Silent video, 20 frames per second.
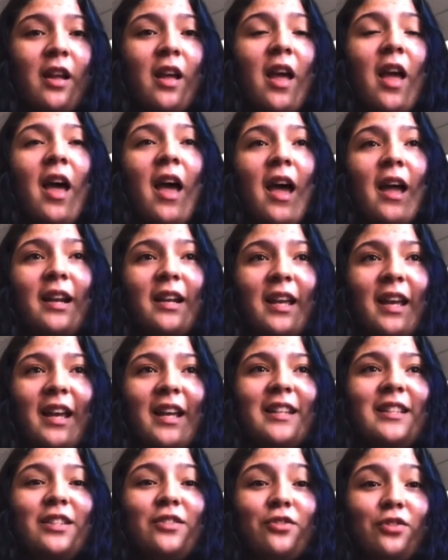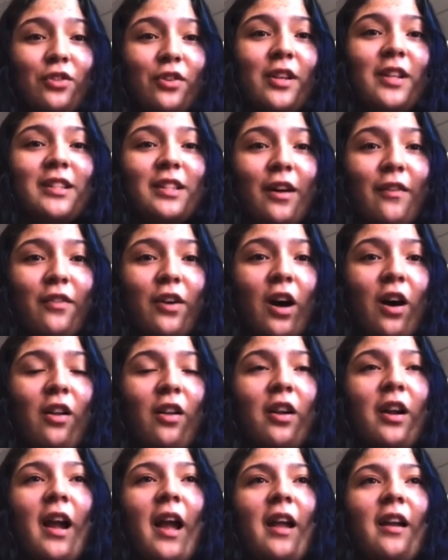and kids and students of
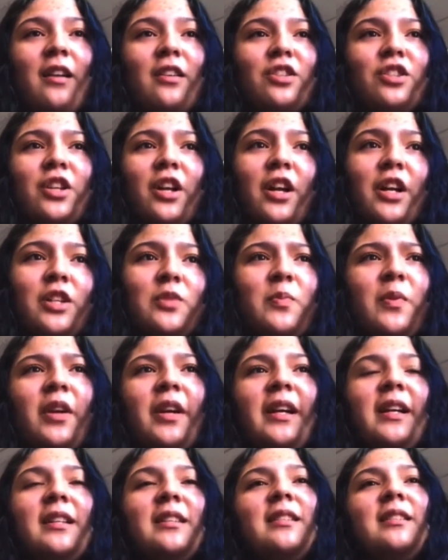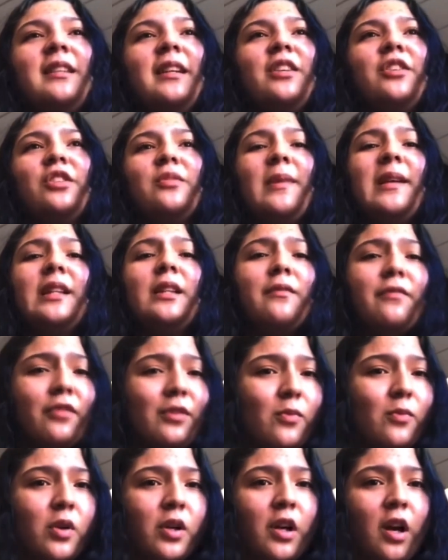color and share experiences and just make them feel
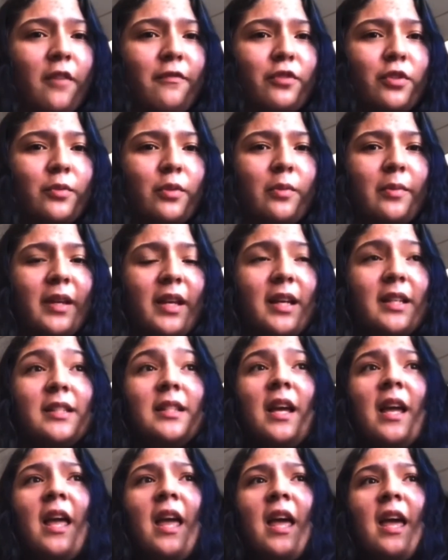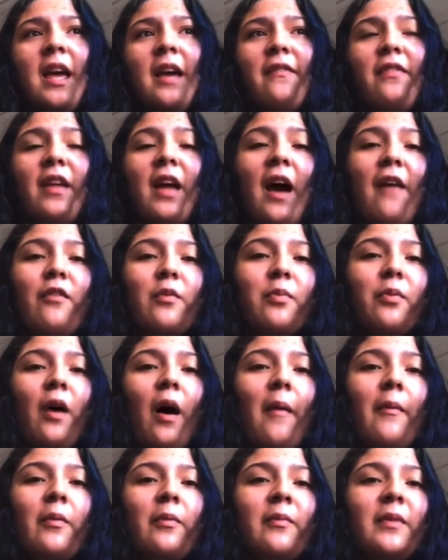more comfortable because if they have a
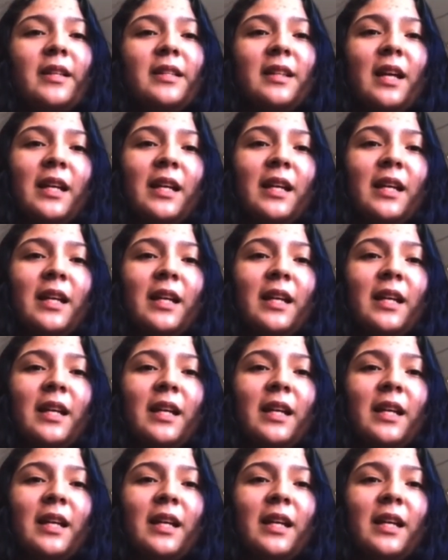problem it's not as